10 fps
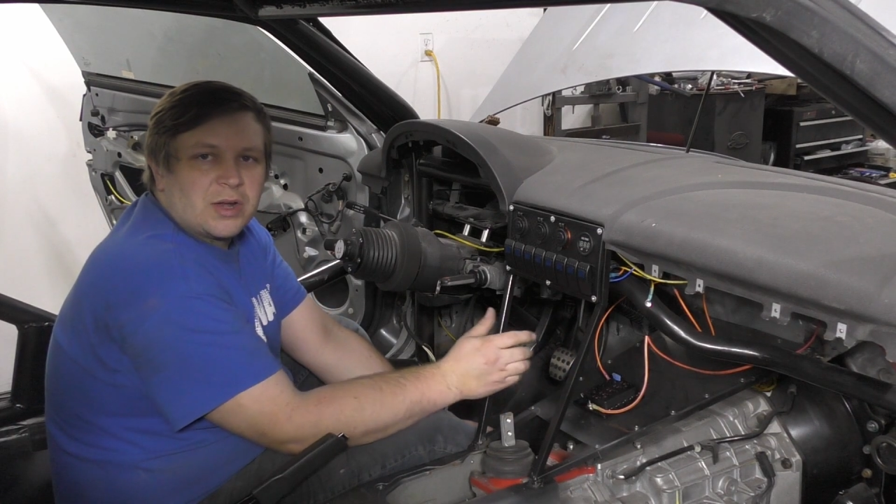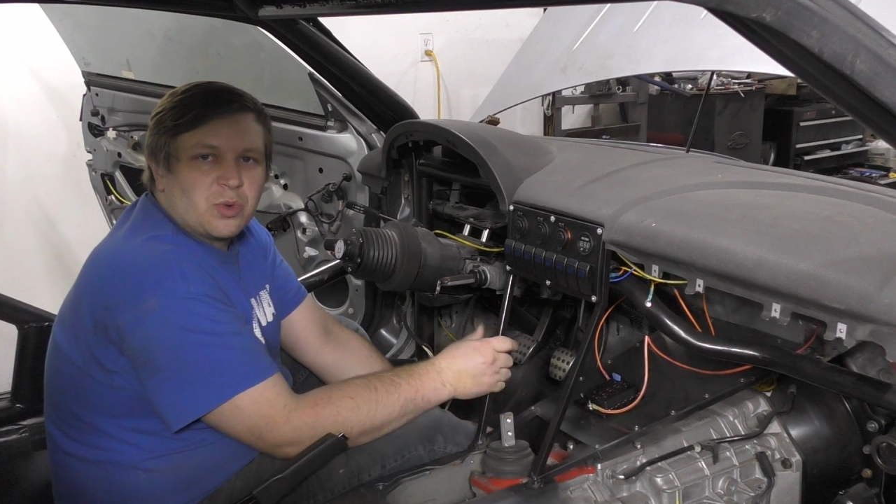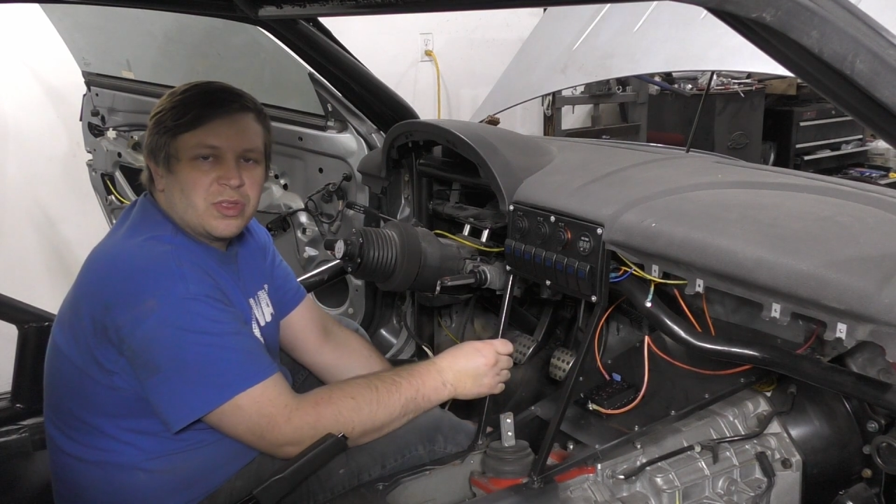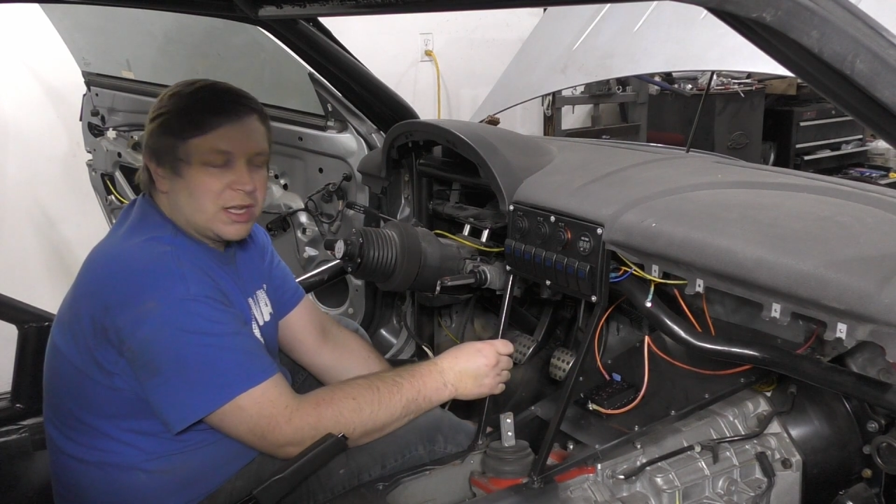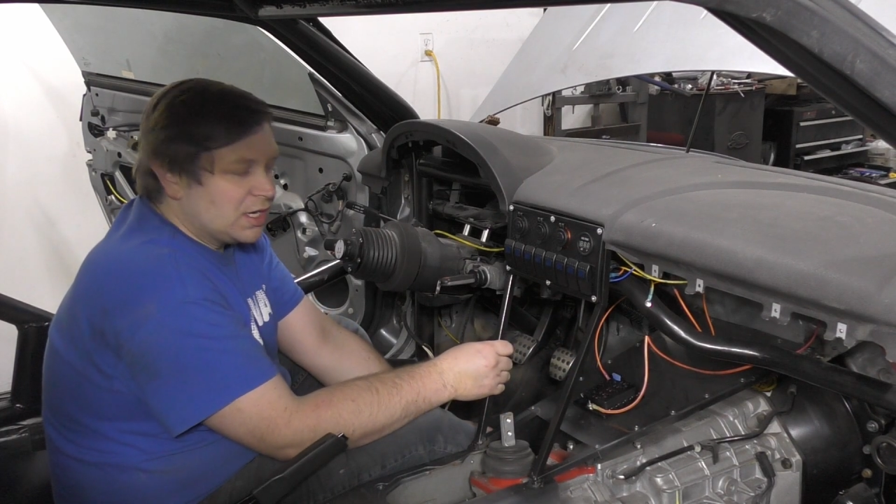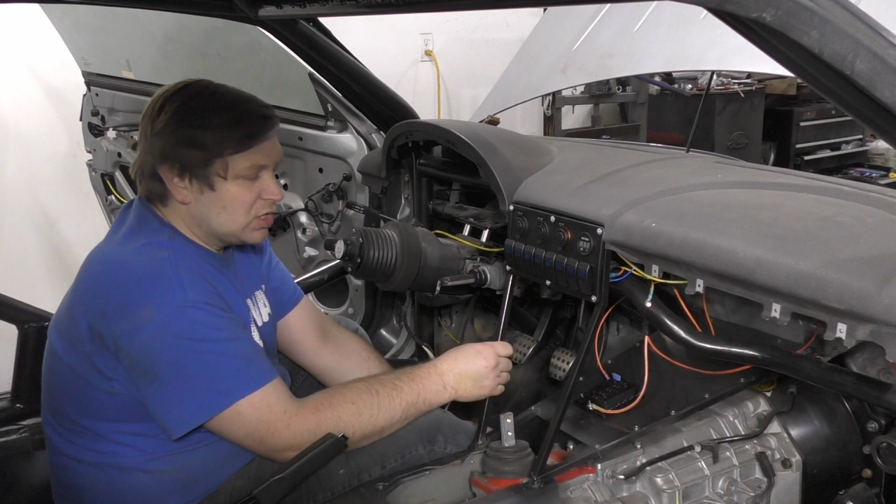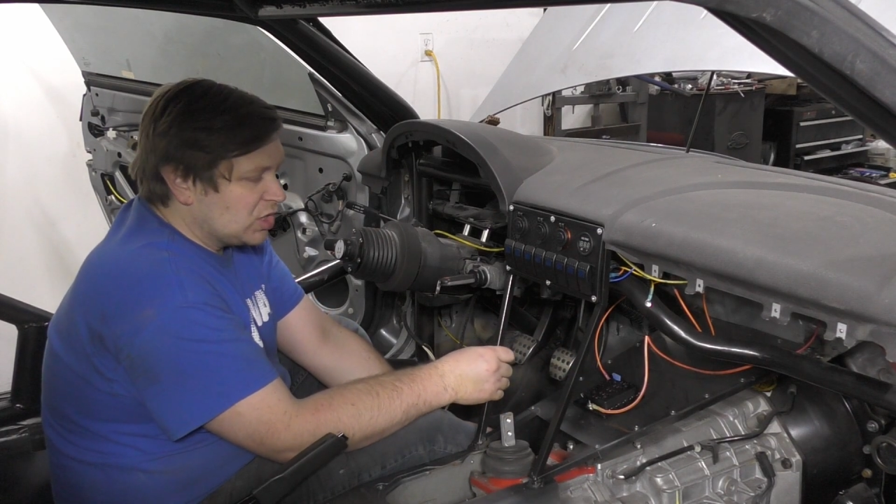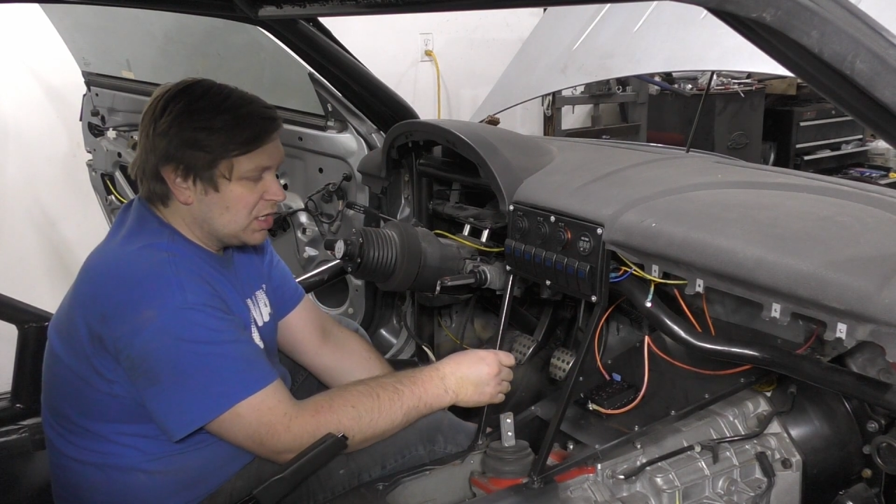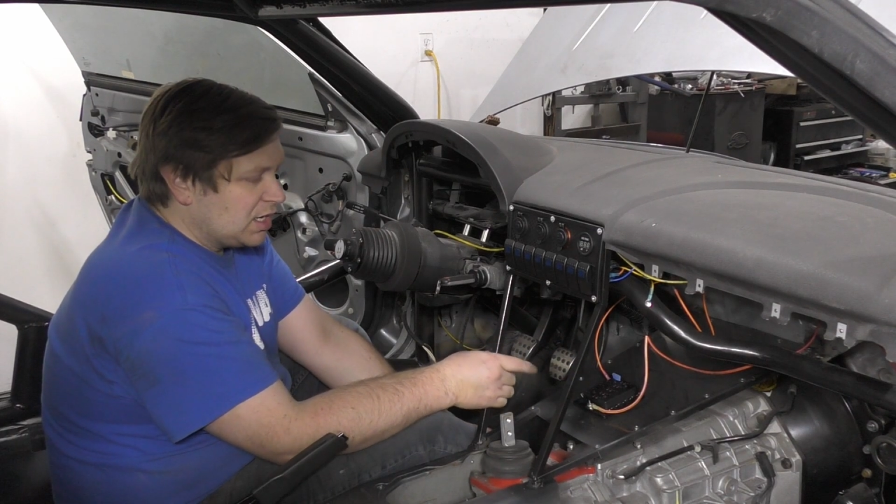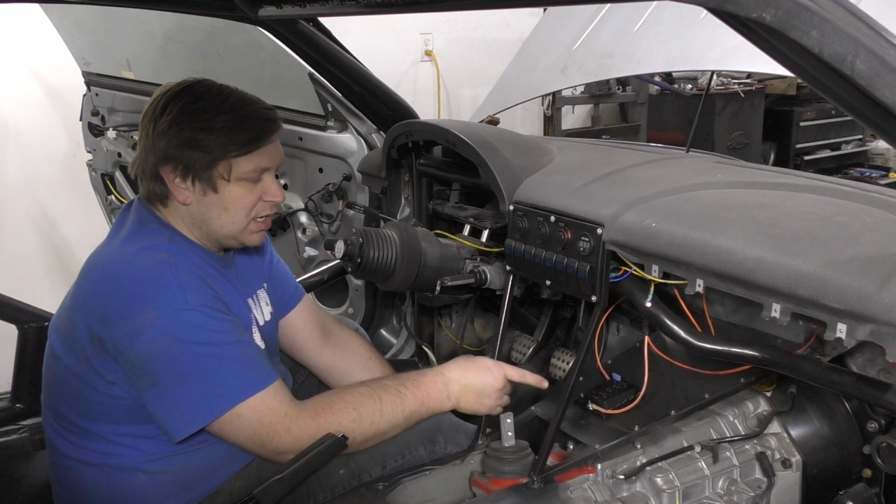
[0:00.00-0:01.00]
with
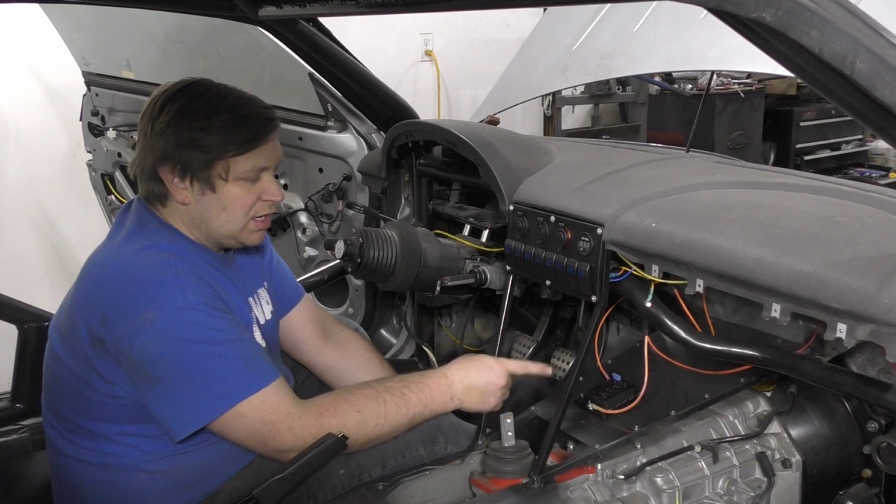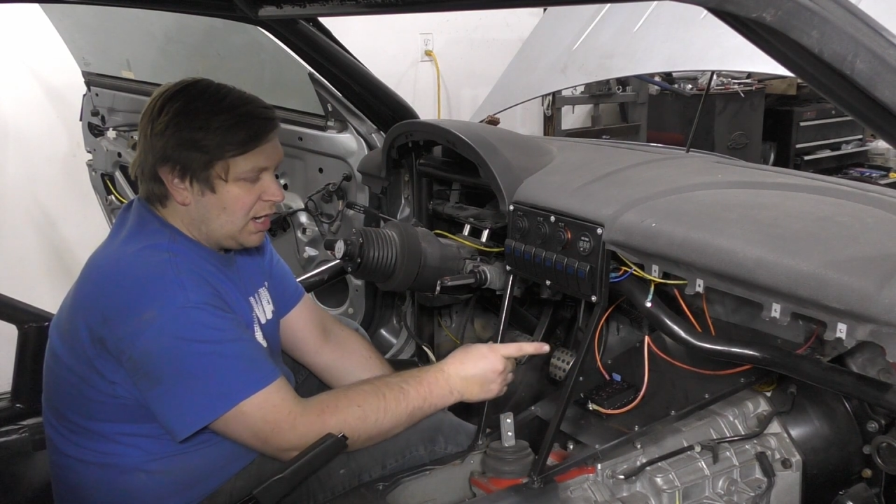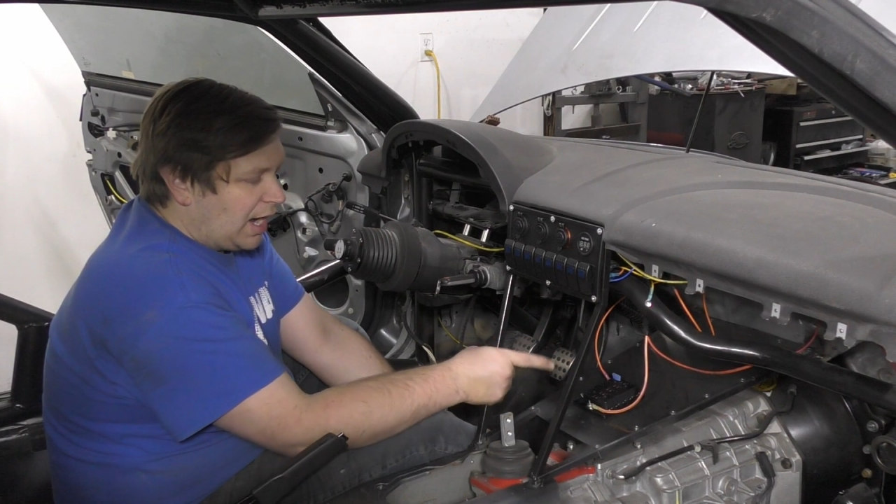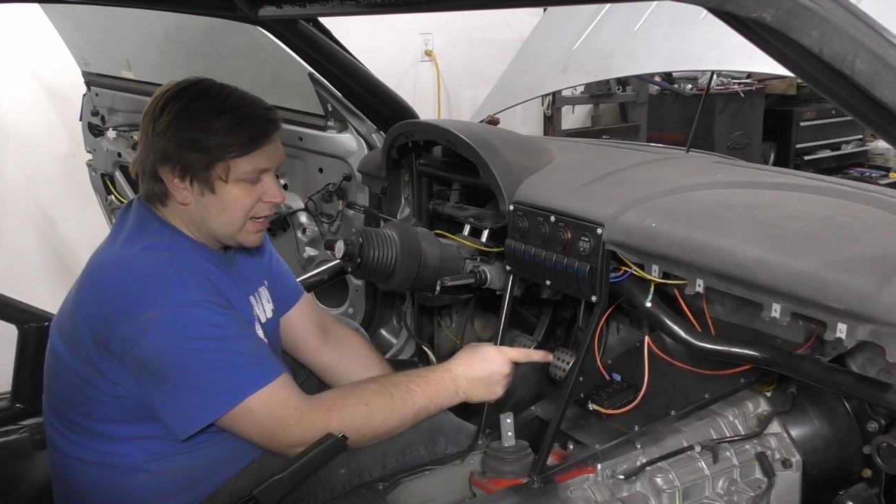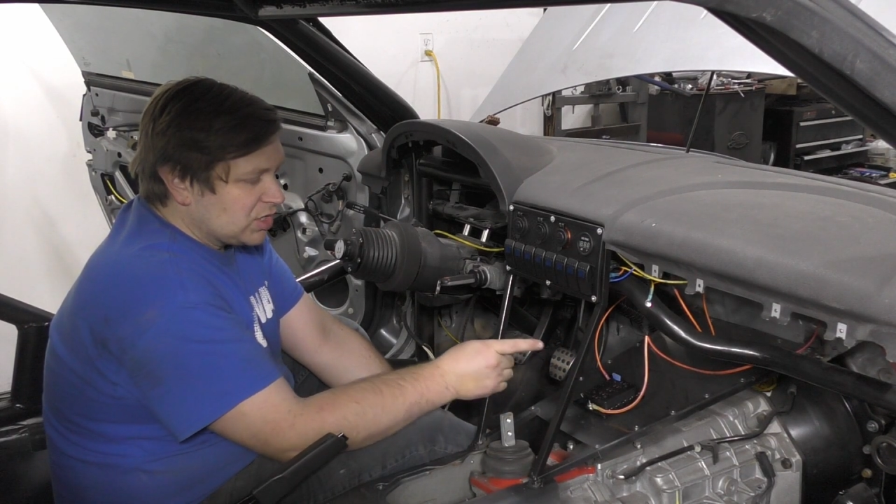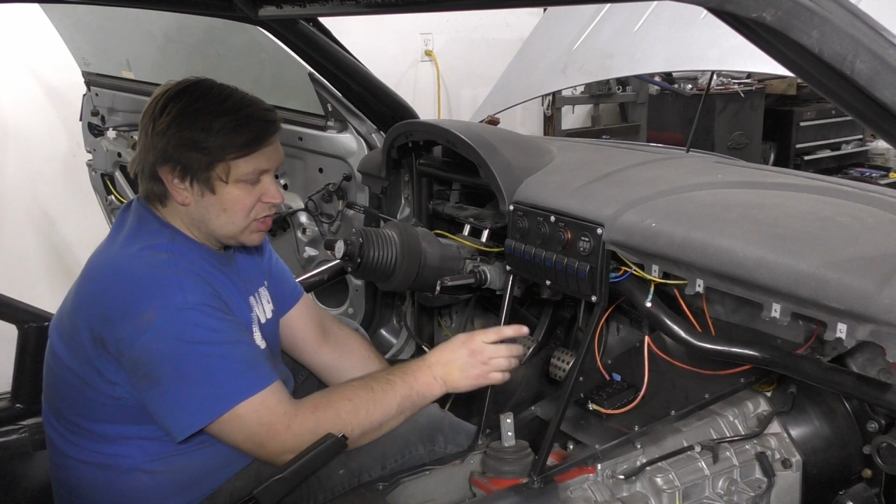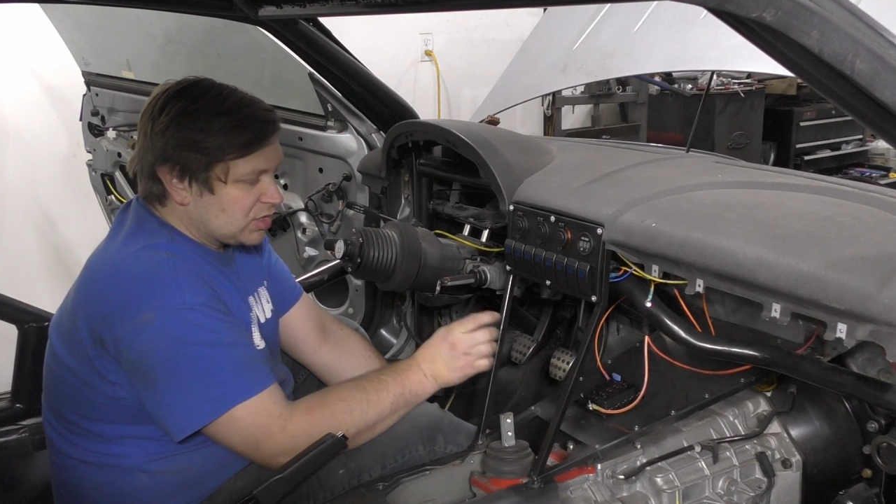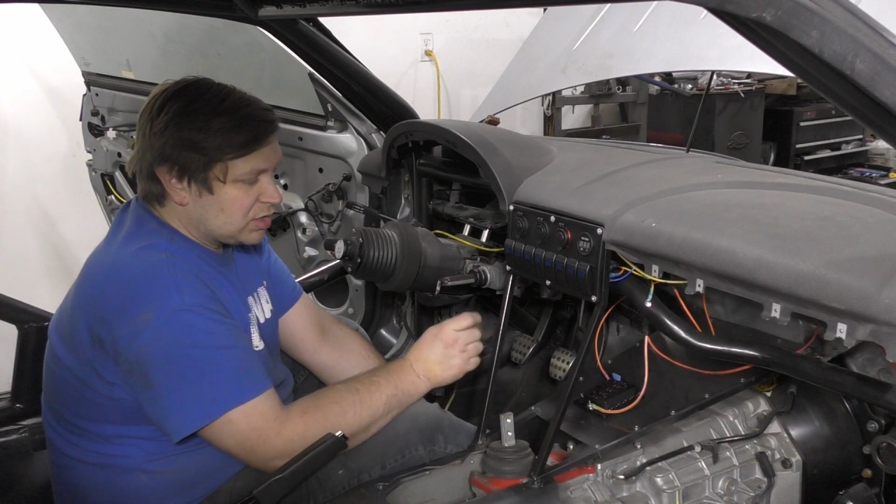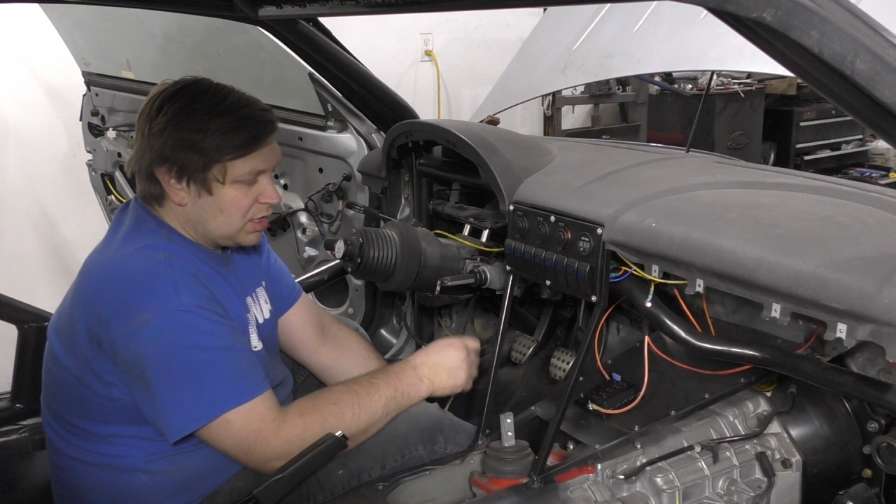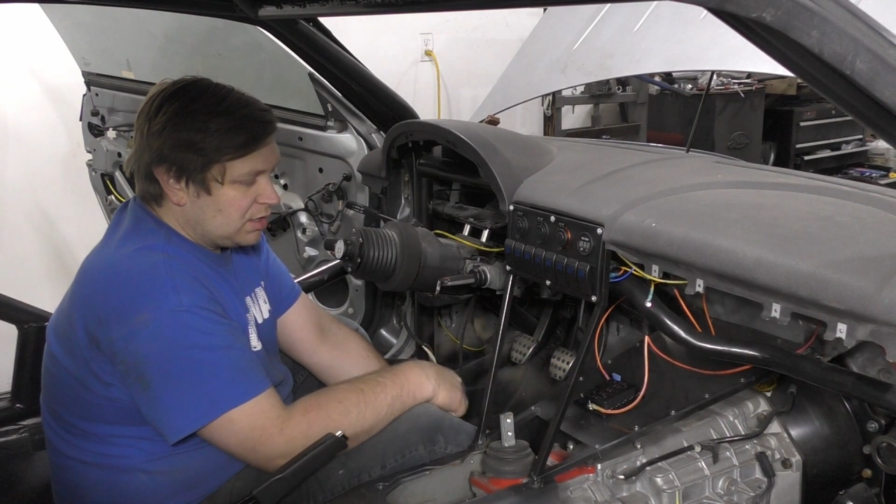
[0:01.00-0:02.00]
ignition, I can
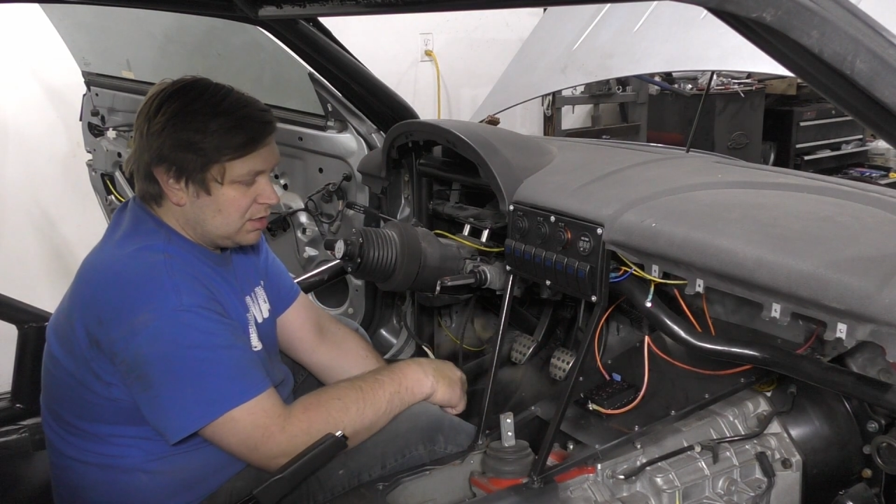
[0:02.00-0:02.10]
just